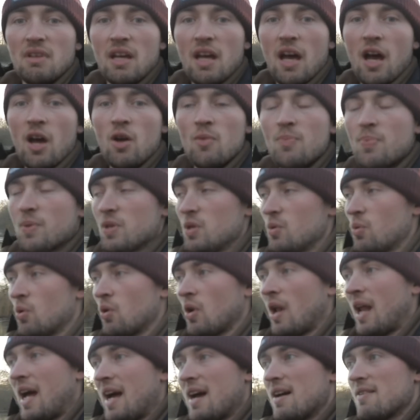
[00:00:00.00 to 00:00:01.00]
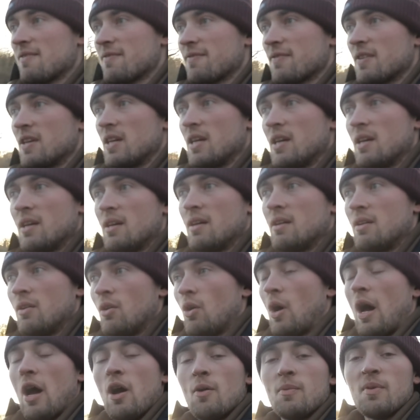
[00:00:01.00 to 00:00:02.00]
I hope you've
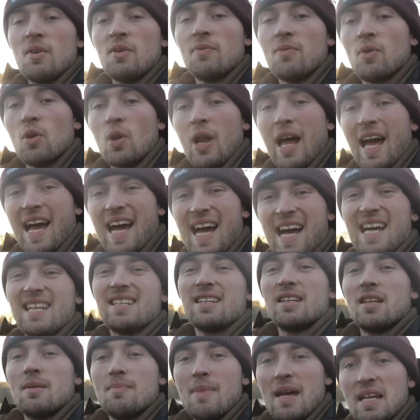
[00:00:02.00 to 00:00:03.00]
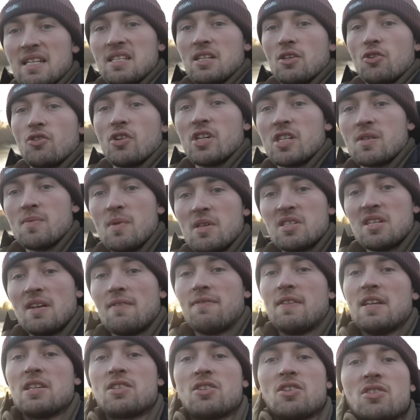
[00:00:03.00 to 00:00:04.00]
all had an amazing Christmas.
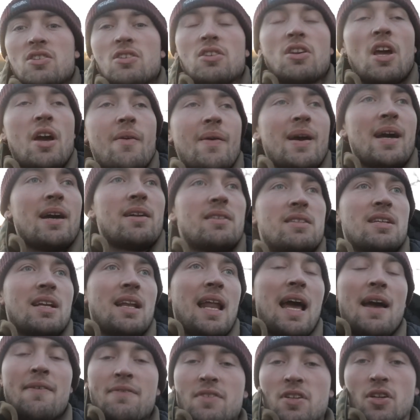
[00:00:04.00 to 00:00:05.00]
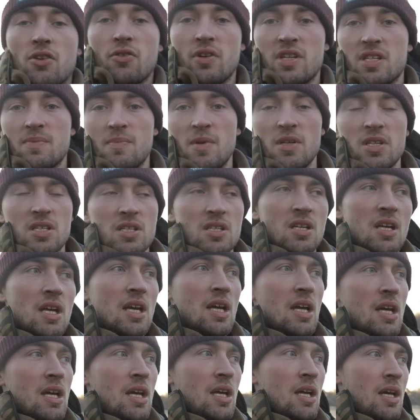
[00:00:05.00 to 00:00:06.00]
If this doesn't go out until after Christmas
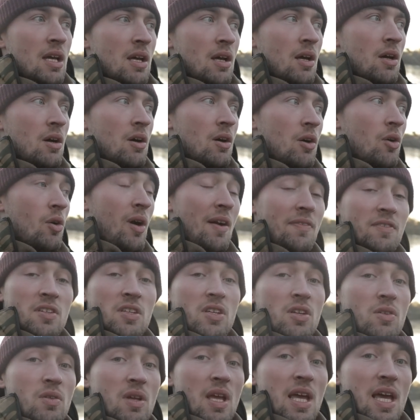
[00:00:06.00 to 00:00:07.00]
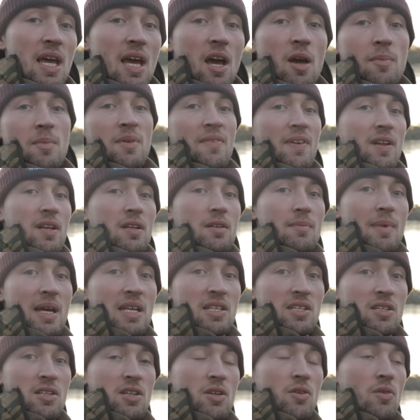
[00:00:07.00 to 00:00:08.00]
or after New Year, I hope you've had an
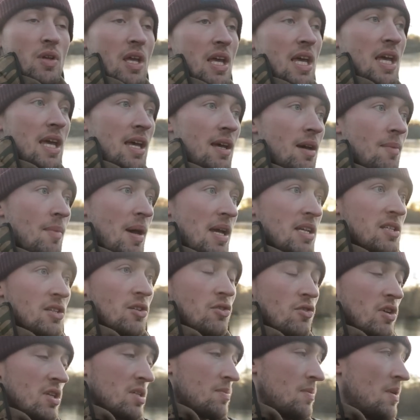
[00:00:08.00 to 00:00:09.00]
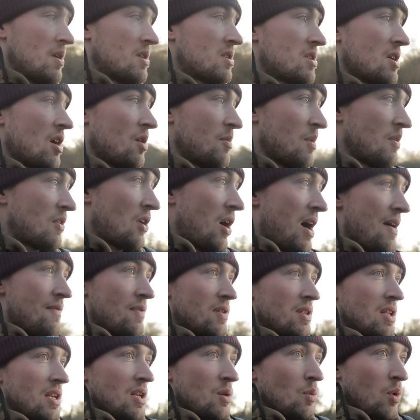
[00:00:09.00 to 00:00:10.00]
amazing New Year, amazing Christmas. I hope you got
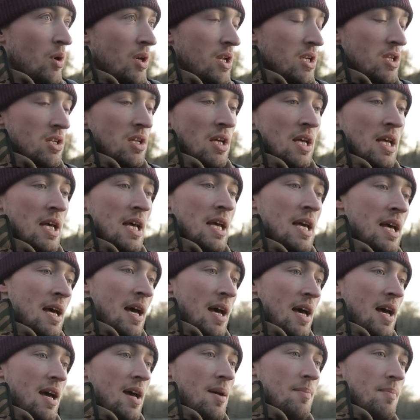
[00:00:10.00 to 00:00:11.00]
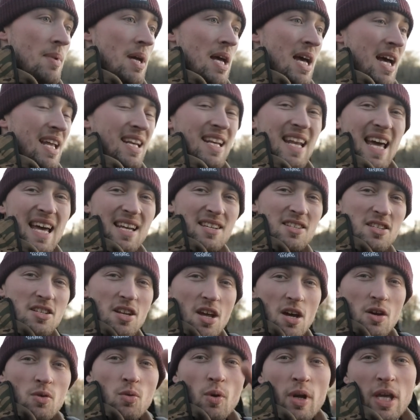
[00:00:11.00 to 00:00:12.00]
everything you wanted. And let us
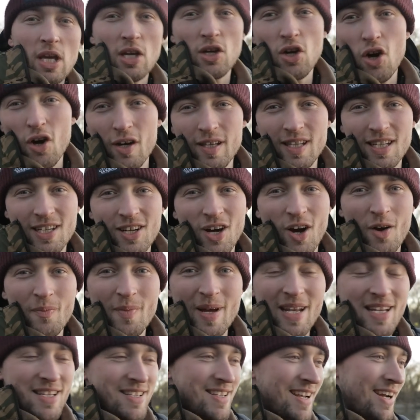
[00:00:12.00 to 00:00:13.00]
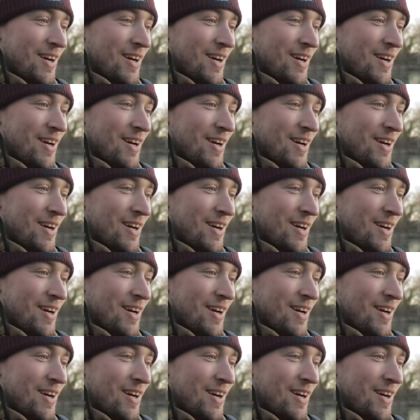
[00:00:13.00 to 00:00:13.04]
know what you got in the comments.